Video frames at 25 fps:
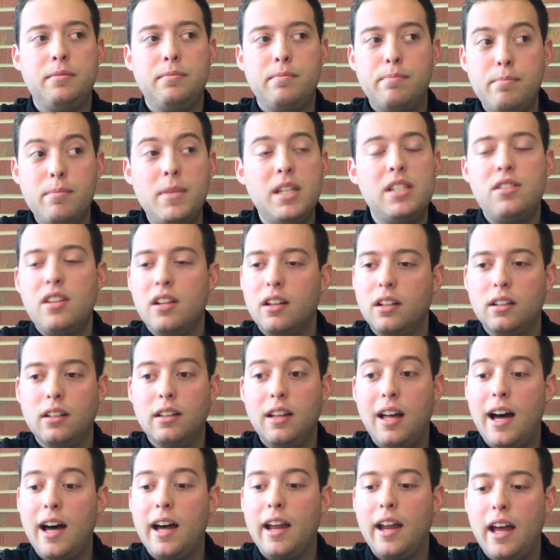miss it a
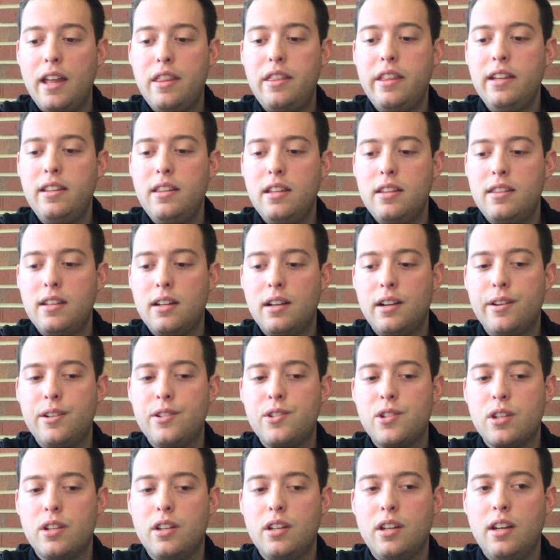lot. I think that
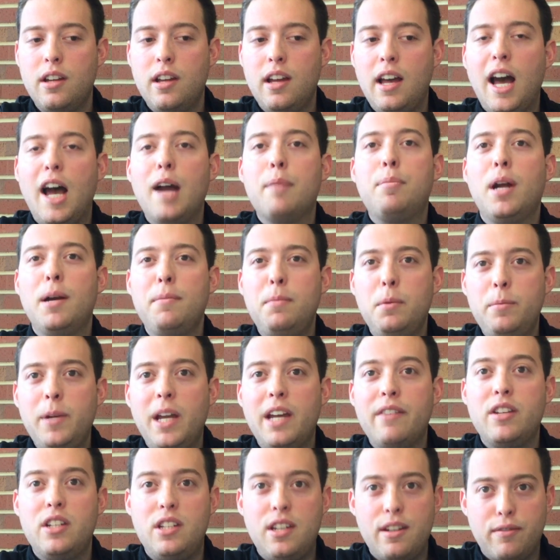I probably
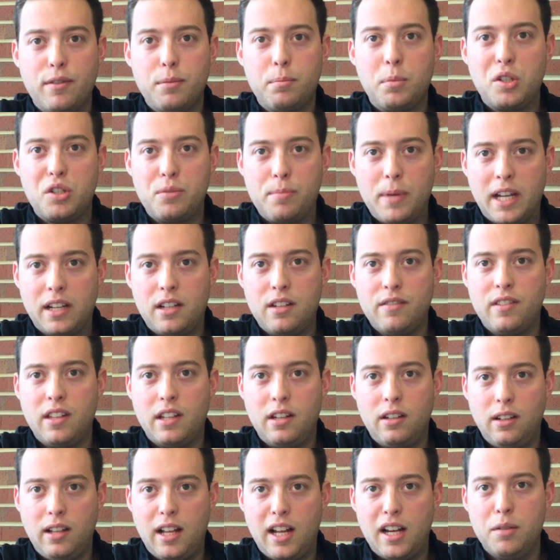have a different perspective than
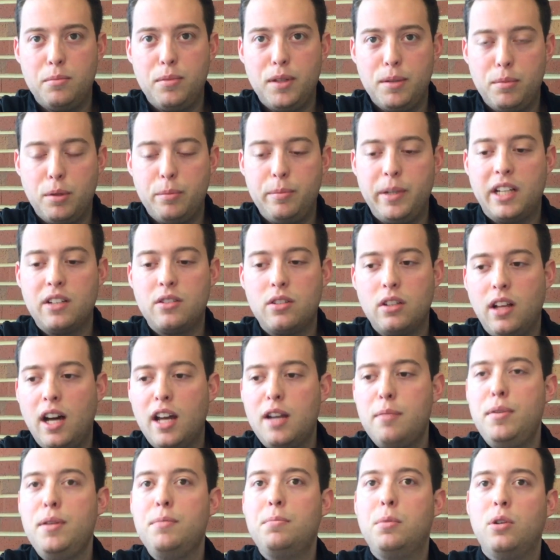a lot of people because a
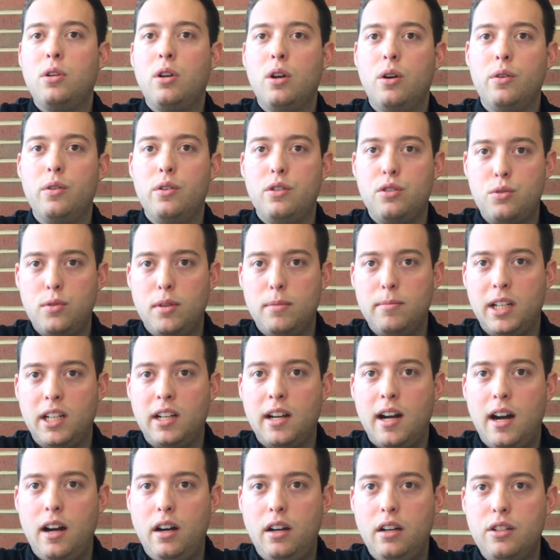lot of people go to swim in
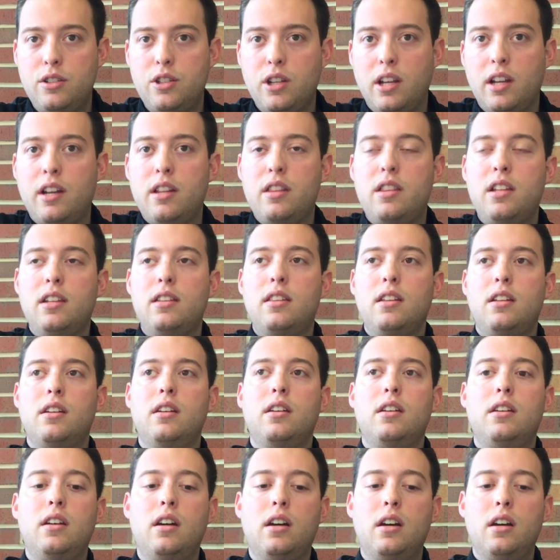college, and I think
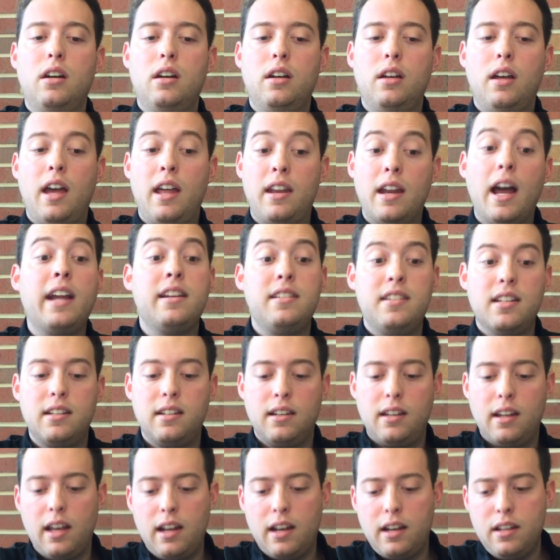that, and I
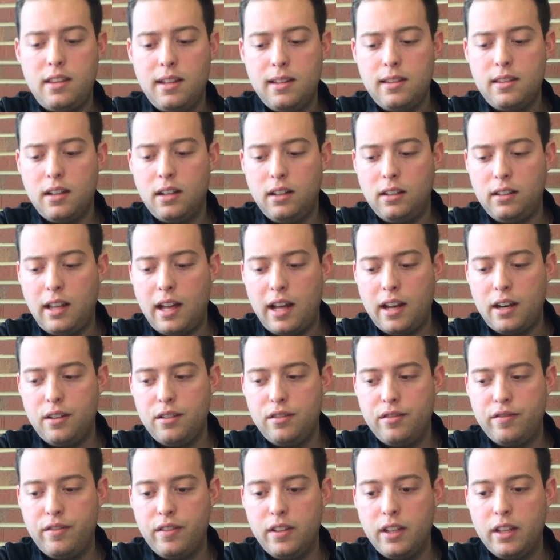didn't, and I think that a lot
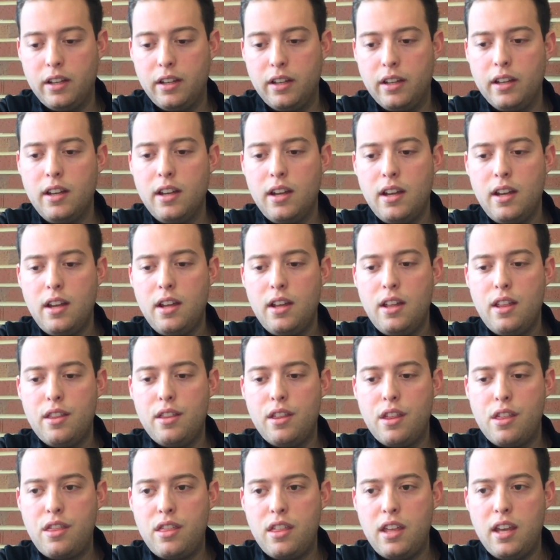of the
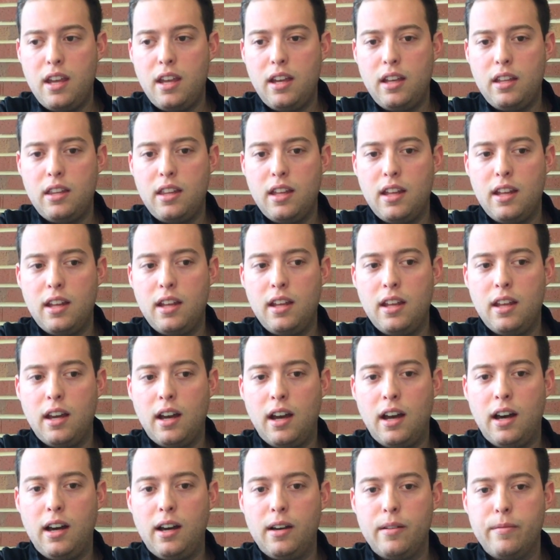thing that,
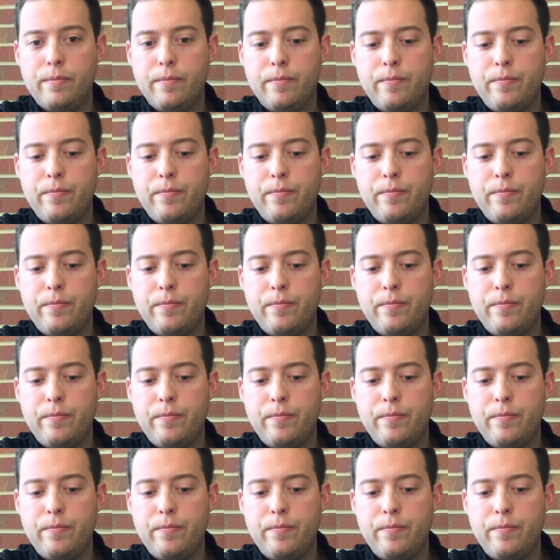I